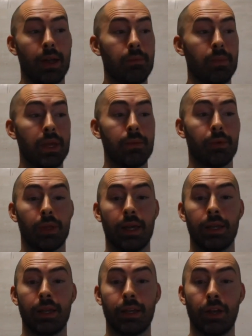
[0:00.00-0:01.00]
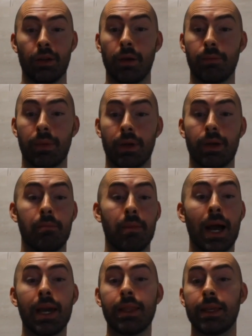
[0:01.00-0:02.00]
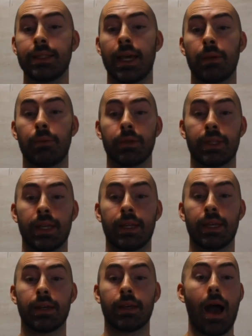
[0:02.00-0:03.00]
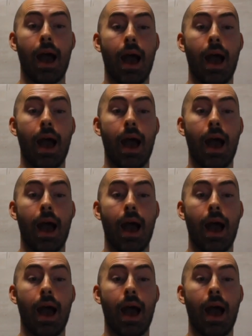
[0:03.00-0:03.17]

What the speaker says: and people in Europe buy these animals thinking,